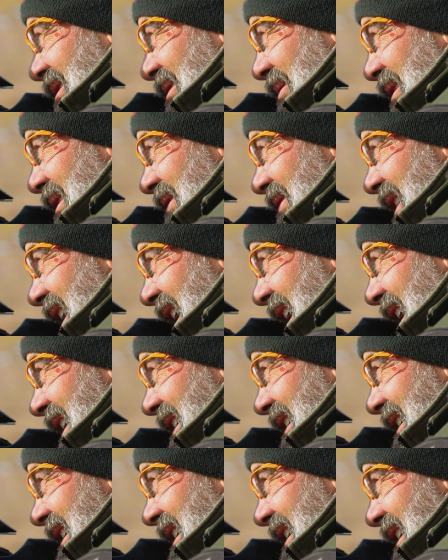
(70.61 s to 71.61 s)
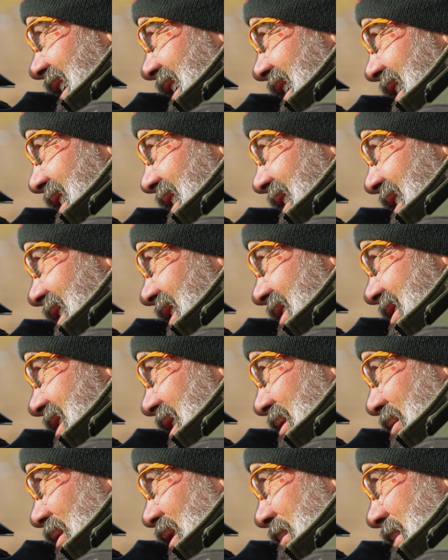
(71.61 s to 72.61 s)
We've got, looks
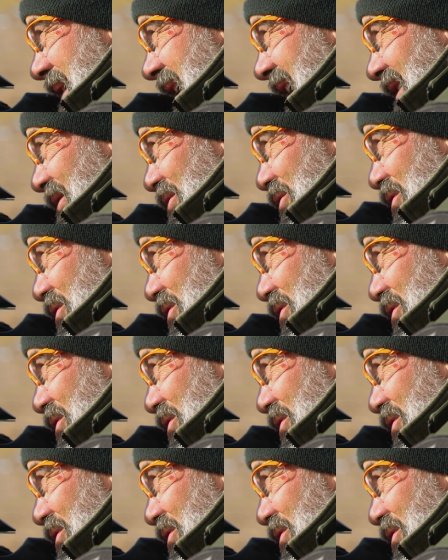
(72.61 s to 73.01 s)
like we're about